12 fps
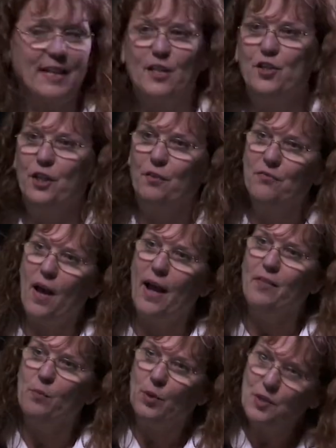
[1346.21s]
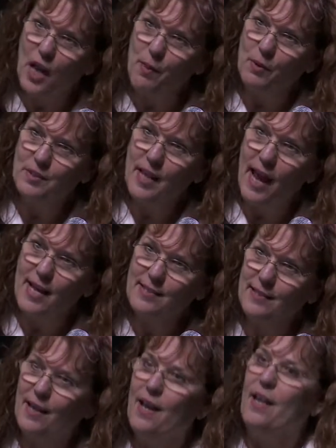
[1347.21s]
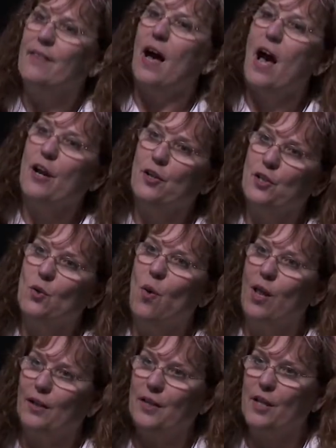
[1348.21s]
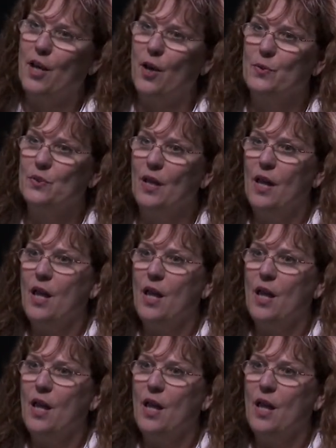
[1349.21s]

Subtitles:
And you're going to find the more time on task, the higher your quality goes.